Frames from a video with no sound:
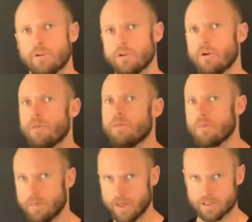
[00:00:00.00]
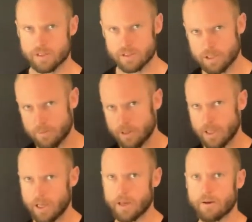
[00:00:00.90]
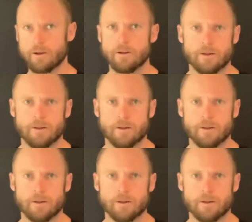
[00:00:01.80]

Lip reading: their system and their